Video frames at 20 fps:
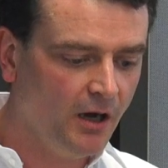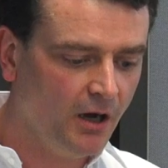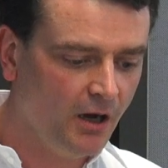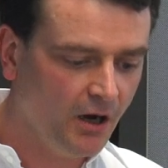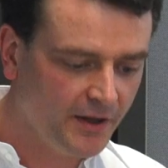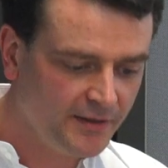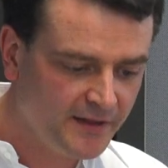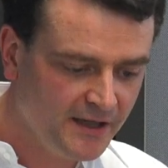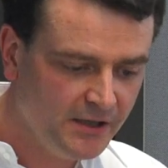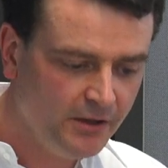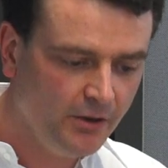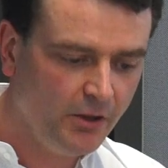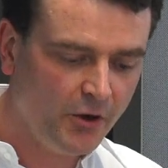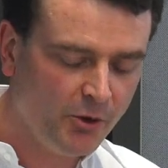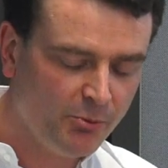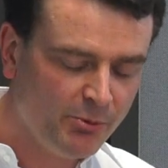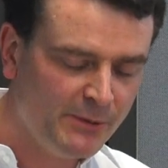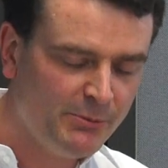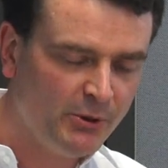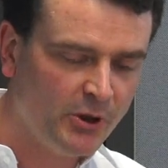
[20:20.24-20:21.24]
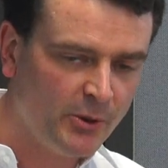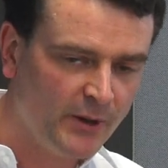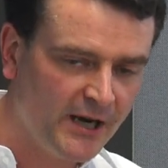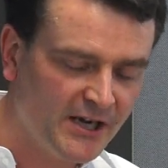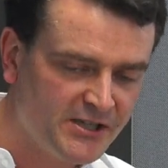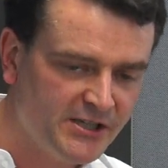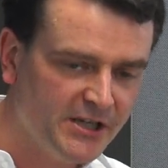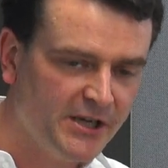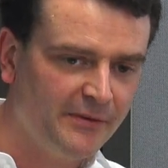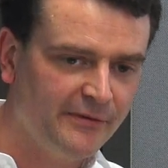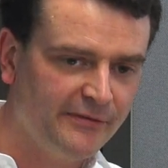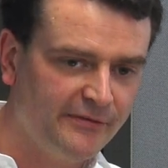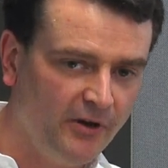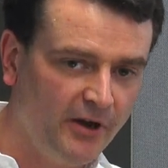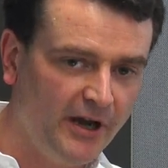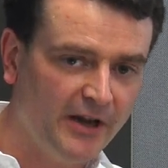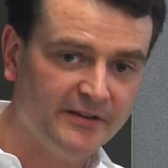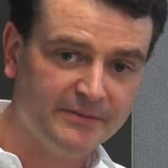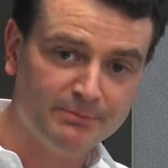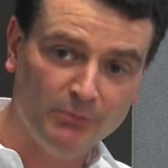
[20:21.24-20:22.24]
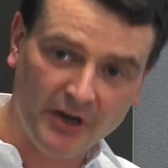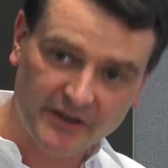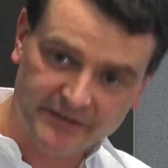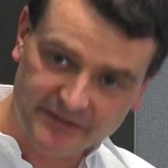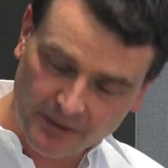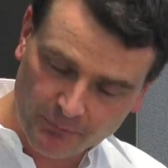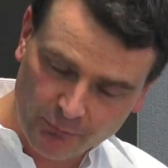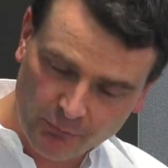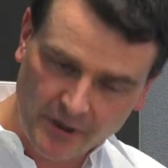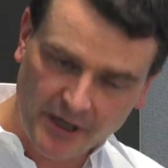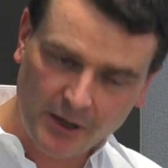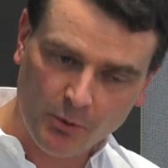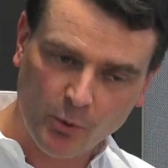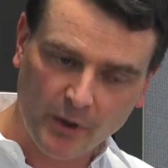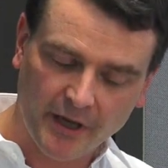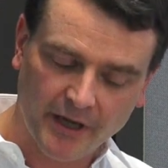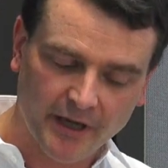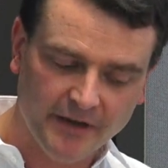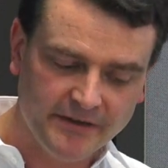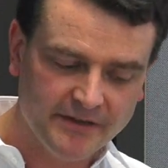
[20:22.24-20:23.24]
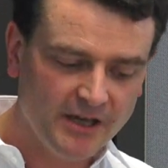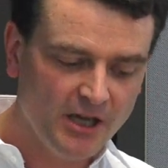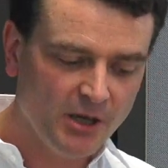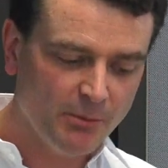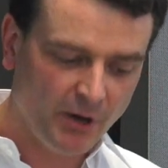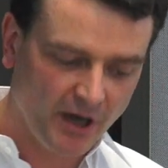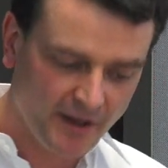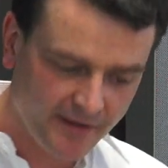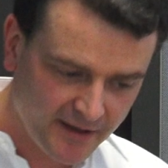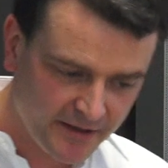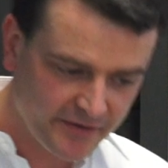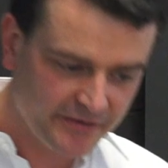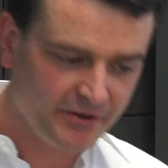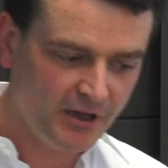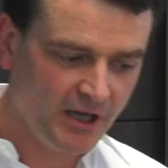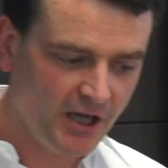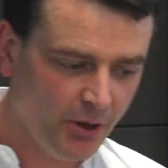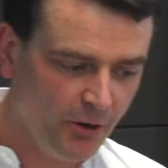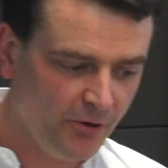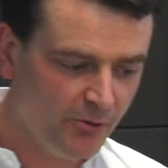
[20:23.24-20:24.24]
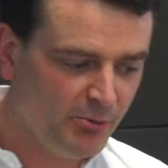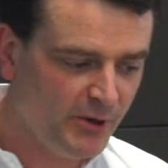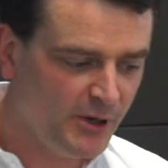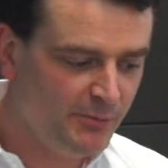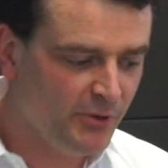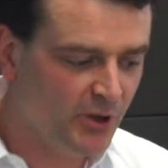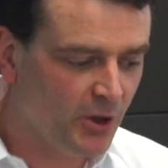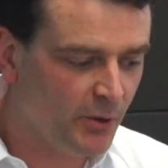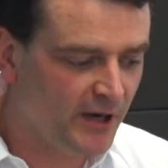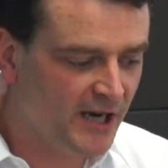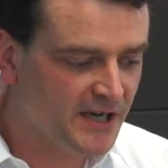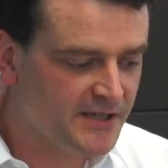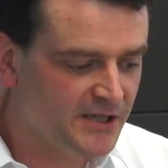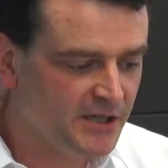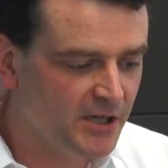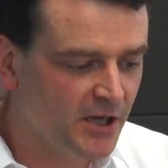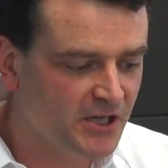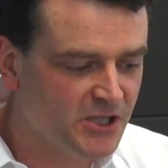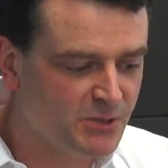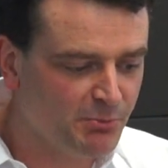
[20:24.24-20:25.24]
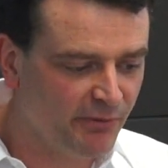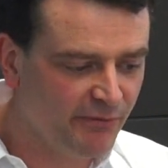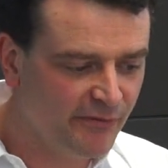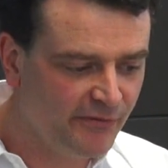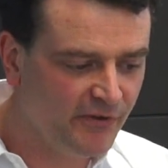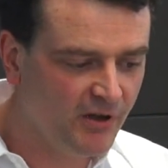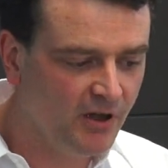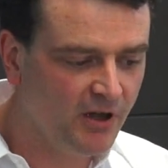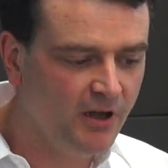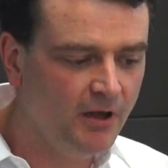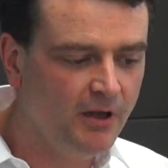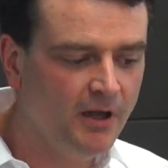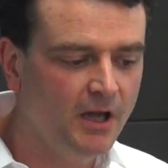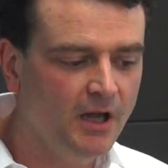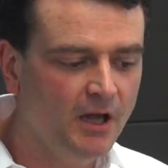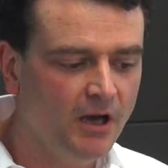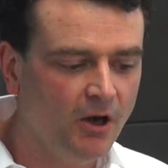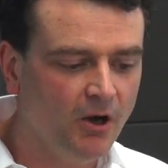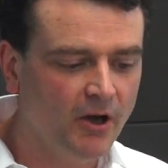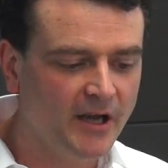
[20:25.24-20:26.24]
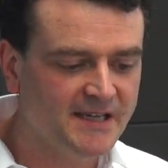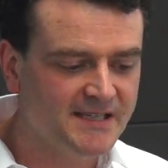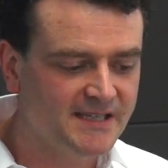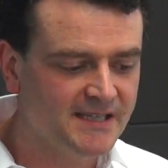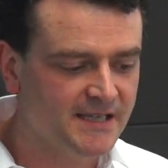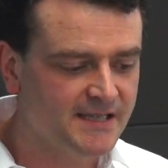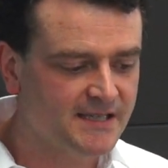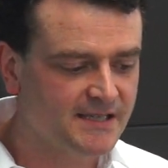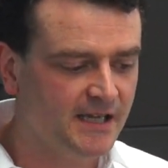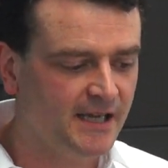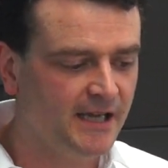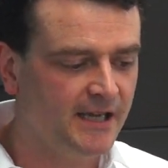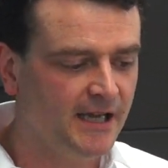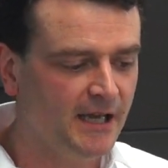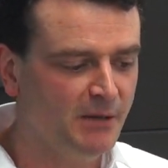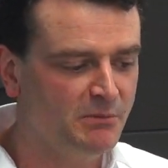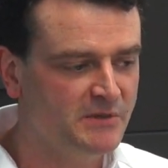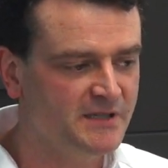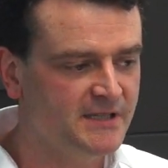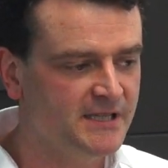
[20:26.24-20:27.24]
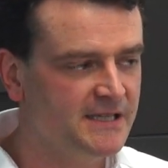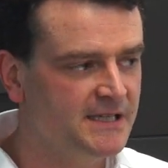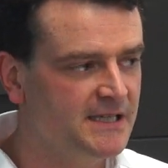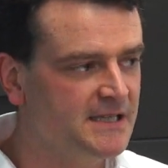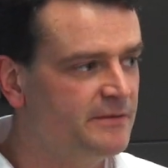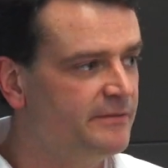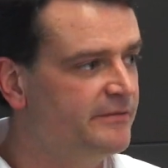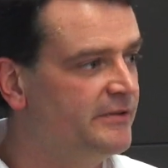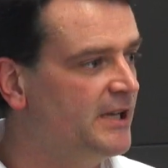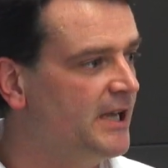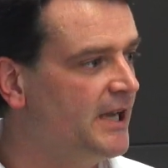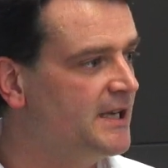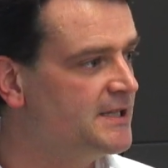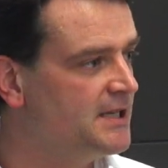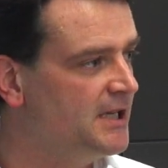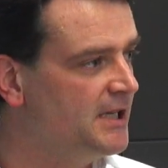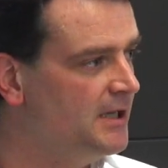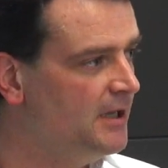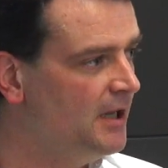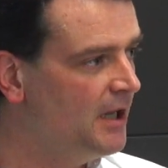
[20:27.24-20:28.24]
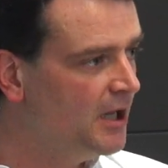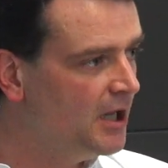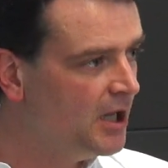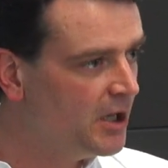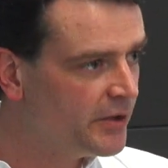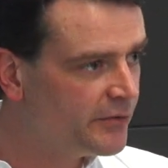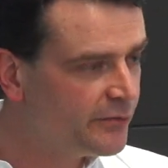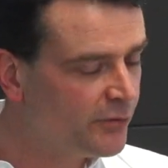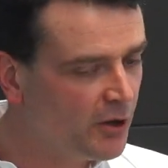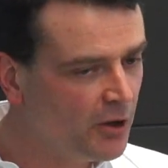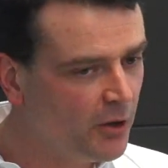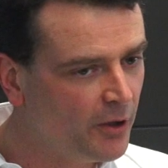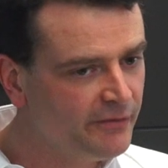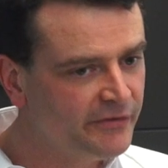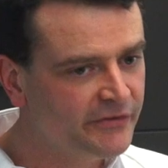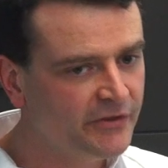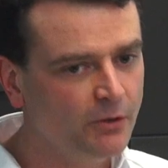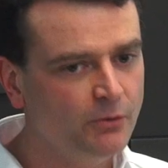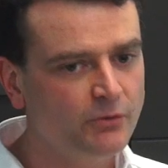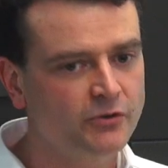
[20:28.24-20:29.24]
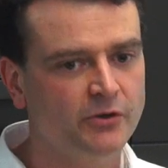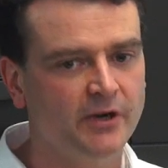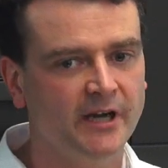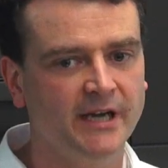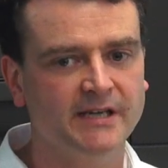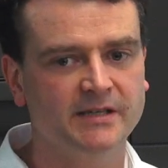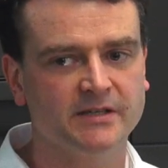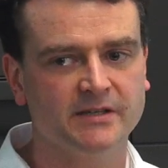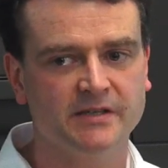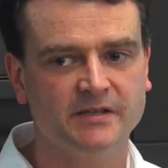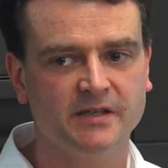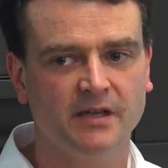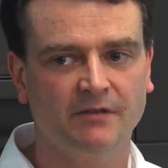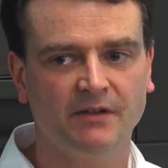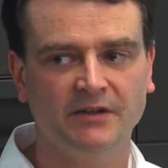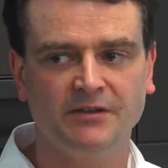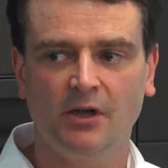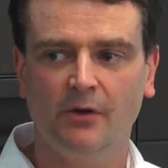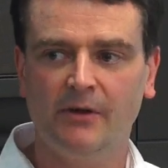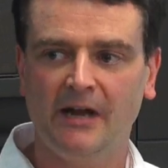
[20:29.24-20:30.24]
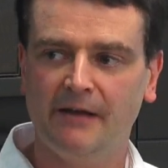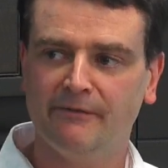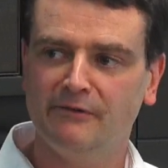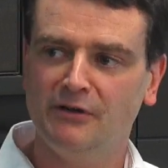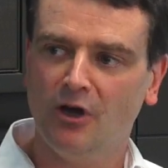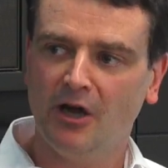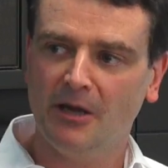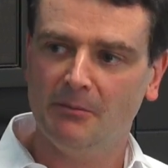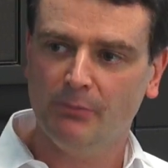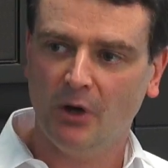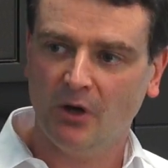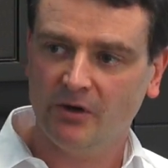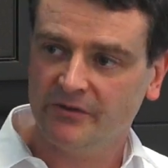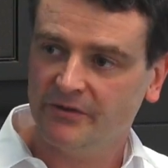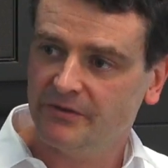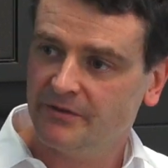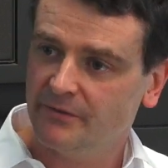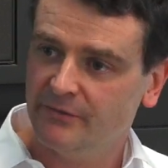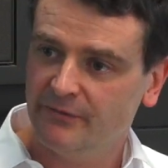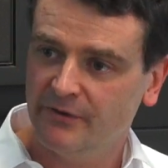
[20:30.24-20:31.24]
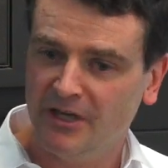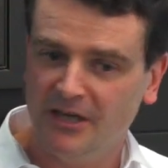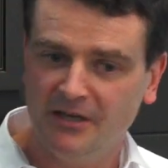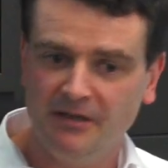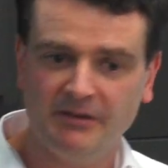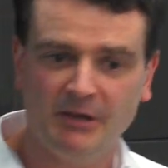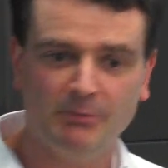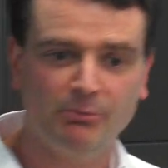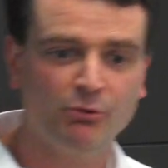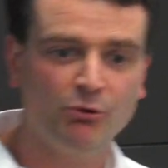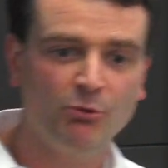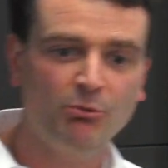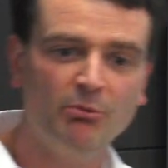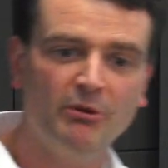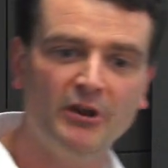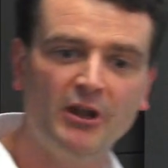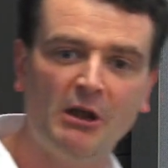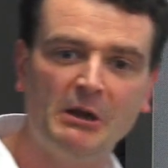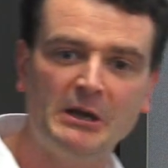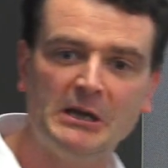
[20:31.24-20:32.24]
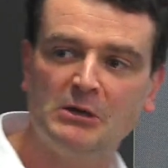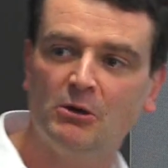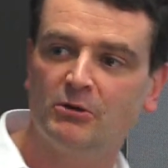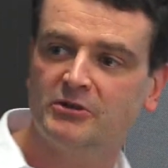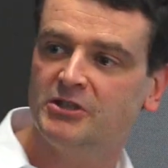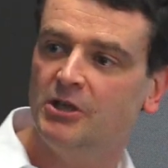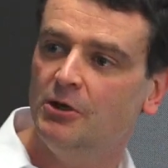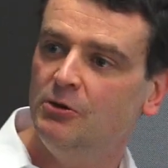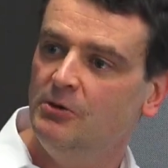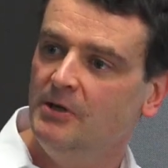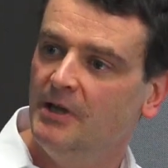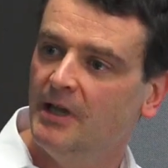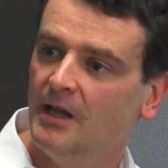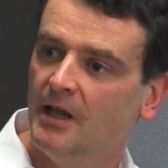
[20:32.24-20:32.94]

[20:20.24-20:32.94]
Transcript: I think a lot of people are actually going to find, this might sound really weird, but I think a lot of people are actually going to prefer ITSA MTD to VAT, because for a lot of sole traders, they don't have 9 boxes to fill in, they've probably only got 2.